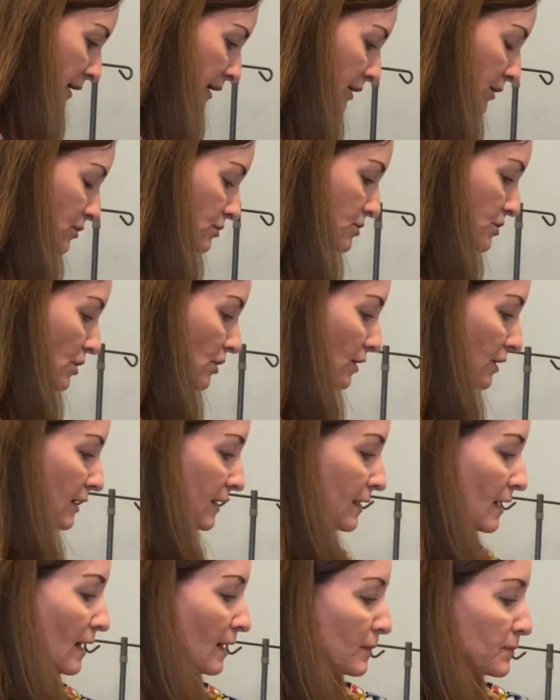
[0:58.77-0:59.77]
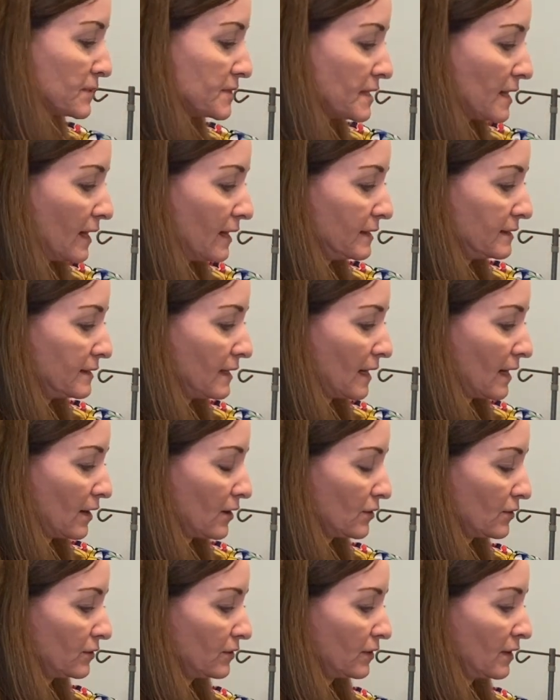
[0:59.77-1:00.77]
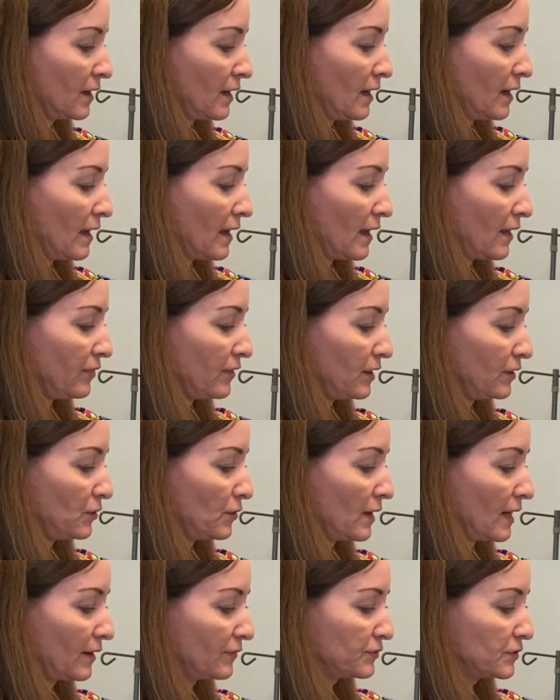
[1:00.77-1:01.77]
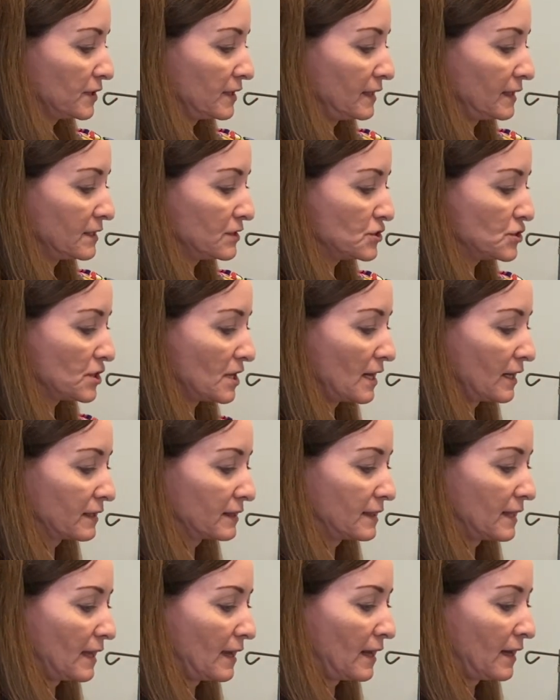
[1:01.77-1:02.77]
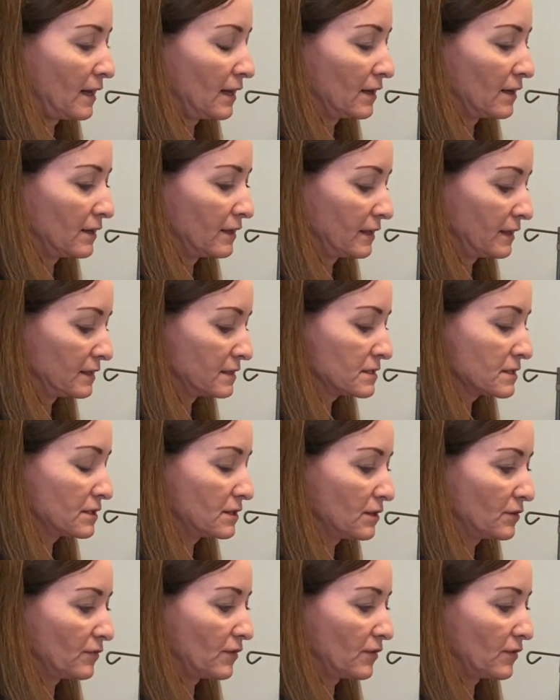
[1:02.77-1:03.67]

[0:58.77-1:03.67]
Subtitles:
and you turn it upside down, and then you have to inject the air into the